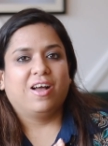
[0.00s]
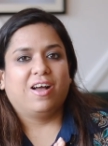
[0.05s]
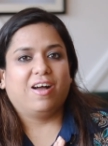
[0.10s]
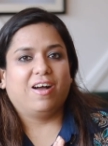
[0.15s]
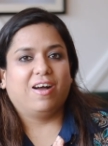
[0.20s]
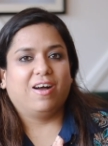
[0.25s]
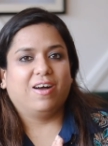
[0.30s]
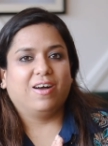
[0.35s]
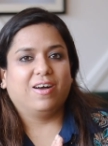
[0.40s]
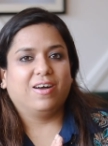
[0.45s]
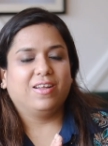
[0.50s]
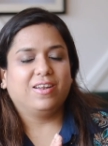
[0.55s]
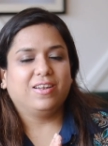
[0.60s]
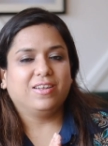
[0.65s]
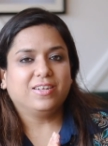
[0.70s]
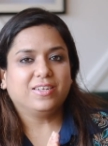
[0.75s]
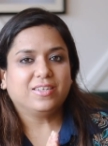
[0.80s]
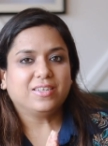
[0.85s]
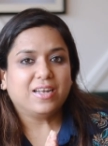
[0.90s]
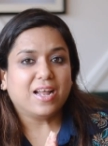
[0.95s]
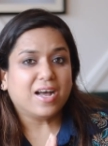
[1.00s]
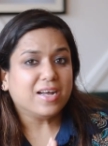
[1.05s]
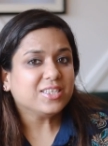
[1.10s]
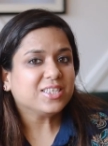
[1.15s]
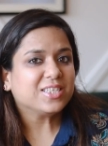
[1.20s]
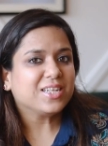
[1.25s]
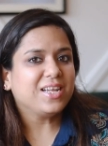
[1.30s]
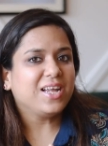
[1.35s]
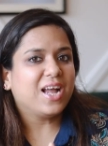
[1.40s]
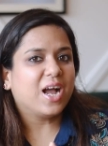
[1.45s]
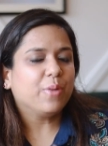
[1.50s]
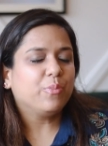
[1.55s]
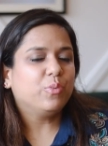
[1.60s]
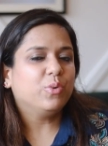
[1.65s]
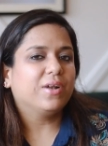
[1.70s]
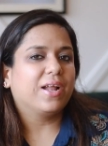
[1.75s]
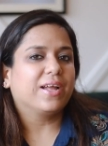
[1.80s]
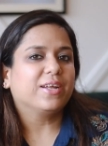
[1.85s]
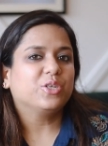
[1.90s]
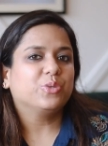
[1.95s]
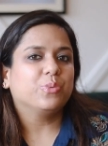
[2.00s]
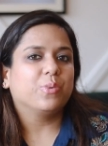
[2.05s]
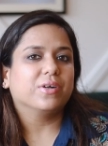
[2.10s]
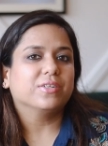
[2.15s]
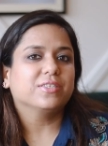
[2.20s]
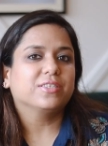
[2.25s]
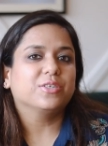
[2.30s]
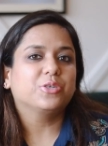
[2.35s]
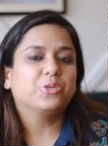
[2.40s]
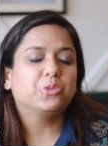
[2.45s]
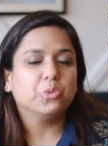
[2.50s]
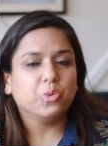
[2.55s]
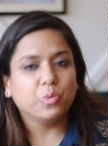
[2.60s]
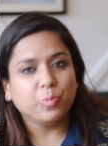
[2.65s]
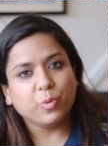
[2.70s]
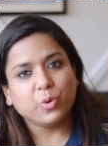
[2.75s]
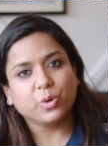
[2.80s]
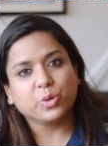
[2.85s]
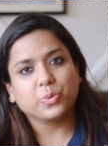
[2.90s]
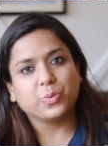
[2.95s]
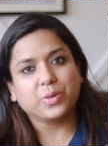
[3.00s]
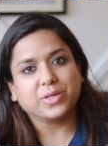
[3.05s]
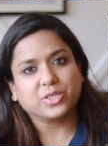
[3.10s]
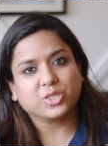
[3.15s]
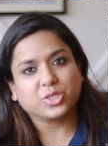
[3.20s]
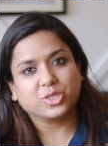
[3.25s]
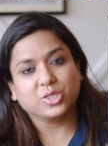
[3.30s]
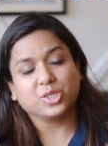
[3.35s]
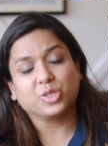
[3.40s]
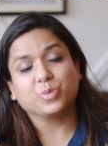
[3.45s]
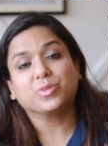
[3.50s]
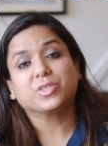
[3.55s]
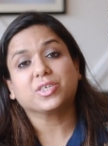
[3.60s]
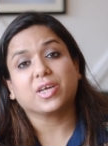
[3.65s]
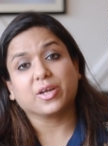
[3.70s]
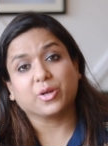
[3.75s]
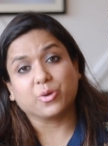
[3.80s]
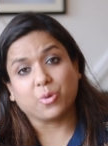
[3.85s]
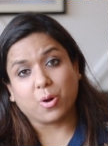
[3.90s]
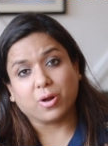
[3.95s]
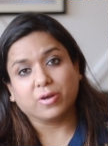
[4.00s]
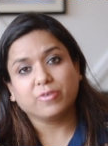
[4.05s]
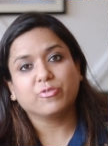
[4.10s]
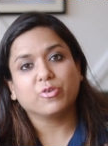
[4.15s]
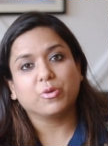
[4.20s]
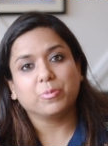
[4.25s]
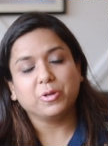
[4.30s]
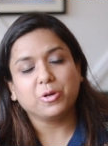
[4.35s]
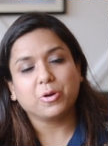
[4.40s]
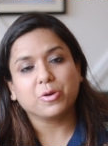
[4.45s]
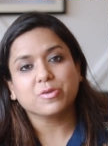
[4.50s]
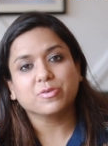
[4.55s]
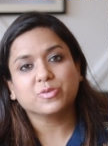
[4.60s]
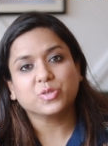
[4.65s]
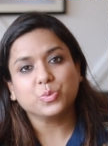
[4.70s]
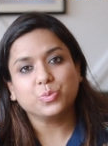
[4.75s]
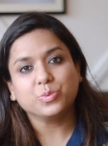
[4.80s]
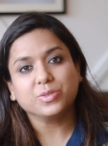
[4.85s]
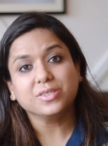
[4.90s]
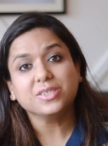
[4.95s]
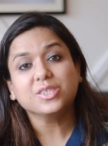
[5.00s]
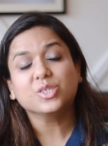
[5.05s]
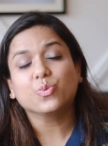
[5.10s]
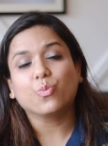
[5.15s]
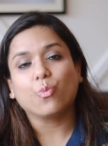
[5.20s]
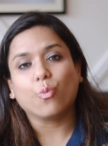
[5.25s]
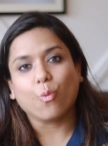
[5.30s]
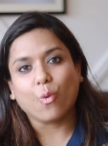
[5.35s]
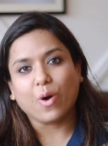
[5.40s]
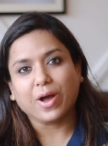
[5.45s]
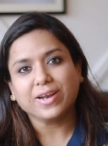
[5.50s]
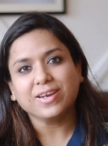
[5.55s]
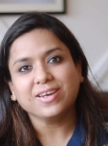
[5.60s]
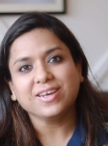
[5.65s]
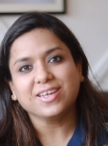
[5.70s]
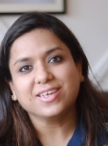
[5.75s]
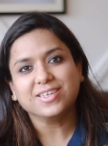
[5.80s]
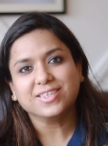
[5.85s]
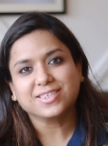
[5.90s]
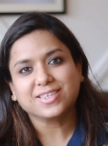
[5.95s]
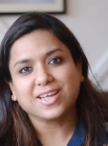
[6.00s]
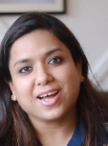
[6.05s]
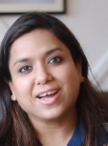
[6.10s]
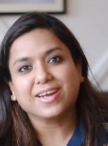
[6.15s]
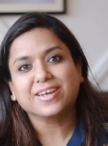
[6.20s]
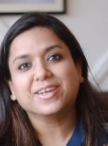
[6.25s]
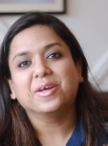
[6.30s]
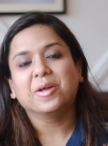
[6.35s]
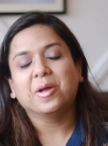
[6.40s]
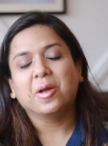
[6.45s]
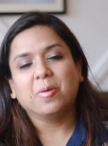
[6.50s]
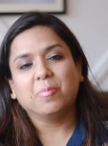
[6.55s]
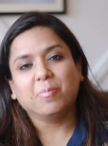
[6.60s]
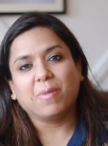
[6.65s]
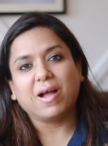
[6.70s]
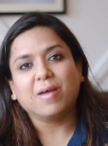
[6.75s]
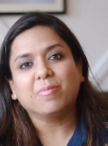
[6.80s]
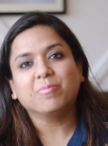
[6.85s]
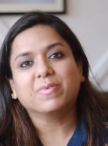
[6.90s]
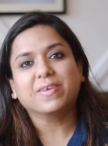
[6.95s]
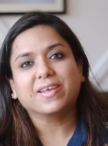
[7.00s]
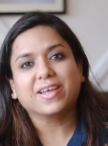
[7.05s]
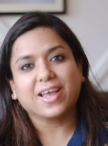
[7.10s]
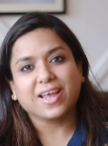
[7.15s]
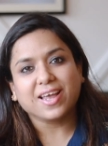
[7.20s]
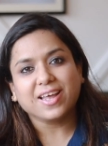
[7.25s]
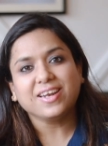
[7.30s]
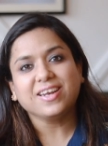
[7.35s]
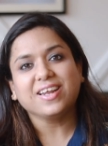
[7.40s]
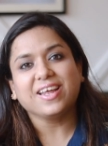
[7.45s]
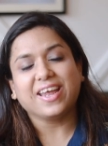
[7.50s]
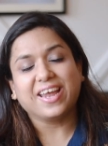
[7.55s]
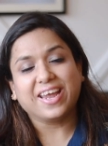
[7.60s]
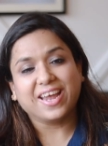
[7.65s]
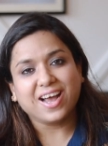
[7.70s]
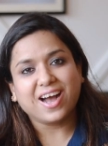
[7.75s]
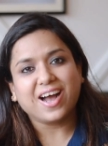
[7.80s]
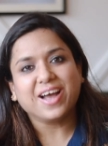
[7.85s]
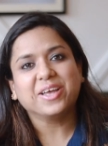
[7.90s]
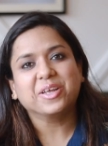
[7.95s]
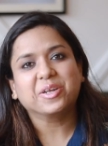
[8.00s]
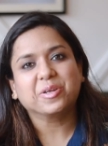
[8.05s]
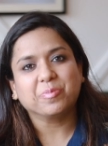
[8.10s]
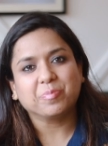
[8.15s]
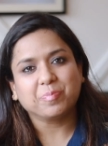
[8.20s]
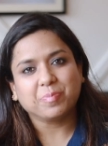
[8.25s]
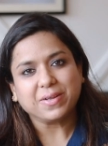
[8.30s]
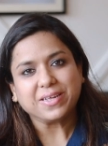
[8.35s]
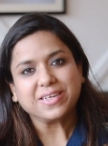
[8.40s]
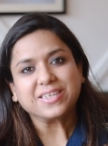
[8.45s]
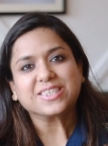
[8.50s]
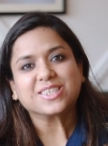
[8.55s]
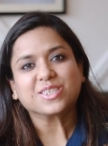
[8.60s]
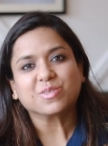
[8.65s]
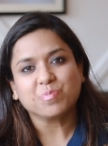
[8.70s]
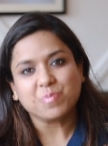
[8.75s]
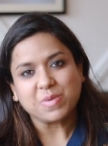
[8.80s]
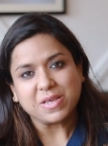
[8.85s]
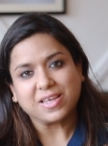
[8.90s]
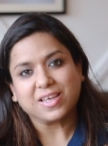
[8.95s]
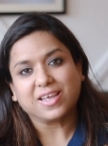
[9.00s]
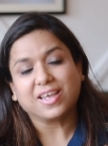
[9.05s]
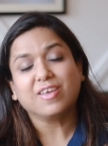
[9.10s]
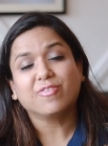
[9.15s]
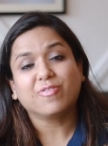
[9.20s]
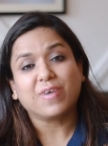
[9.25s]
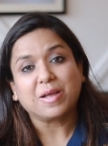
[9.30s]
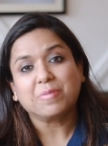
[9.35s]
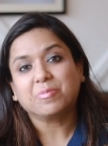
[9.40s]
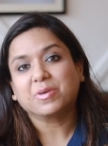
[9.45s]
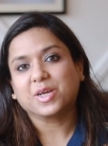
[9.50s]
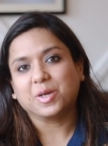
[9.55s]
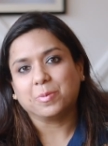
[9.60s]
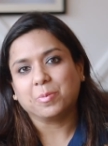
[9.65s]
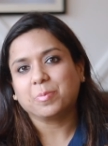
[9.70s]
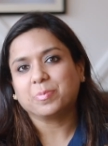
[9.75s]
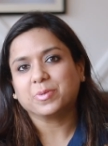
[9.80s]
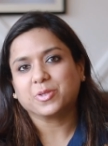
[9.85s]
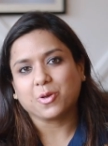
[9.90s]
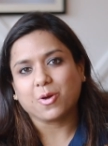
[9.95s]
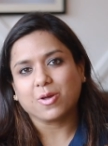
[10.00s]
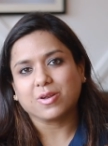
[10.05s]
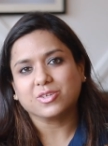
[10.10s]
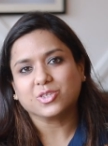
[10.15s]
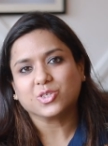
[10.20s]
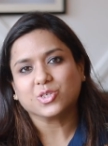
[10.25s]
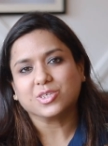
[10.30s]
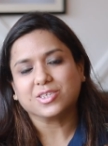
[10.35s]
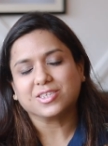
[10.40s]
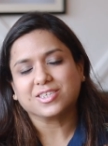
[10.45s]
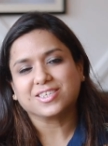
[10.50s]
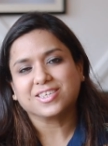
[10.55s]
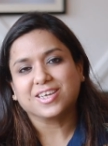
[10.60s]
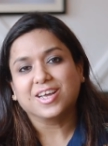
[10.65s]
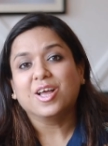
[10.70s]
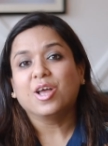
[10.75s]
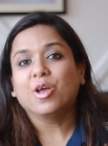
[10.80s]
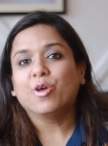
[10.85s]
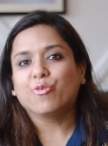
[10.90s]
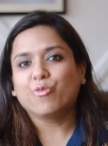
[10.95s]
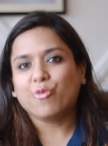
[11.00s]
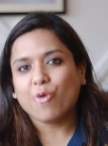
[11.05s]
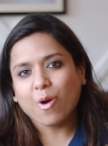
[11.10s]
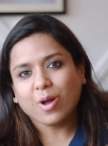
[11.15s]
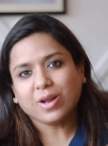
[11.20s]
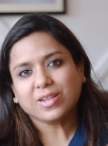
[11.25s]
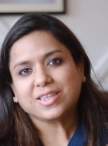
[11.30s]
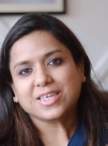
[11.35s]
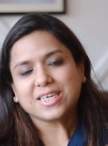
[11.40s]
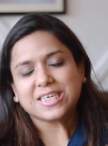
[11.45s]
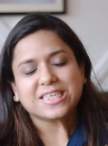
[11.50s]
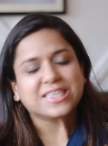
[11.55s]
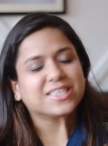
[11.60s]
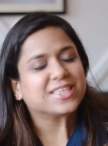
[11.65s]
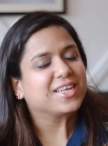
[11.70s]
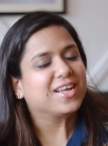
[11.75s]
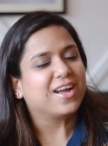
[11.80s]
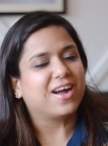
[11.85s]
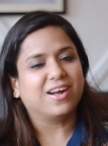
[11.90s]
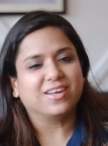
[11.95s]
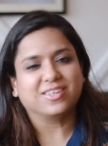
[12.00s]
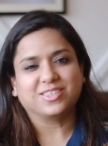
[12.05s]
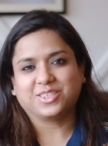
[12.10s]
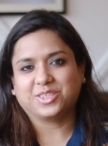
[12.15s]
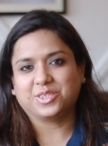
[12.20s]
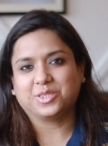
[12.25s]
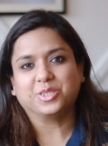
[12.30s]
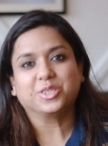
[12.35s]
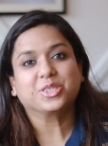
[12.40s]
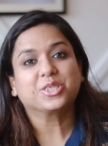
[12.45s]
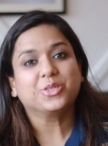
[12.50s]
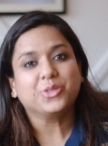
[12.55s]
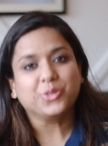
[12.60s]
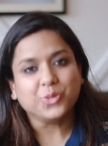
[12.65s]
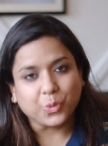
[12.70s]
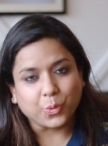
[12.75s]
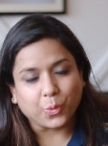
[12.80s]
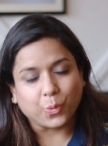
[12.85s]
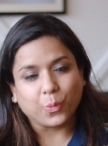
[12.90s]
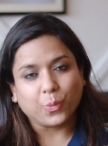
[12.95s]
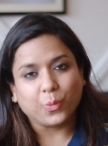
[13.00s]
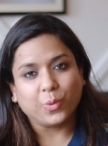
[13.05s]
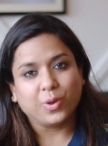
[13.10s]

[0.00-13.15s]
Uh, lastly, I would like to answer two more questions which I got from a lot of students. One is that, ma'am, can A I replace me if I become a pathologist? For this, the answer is no.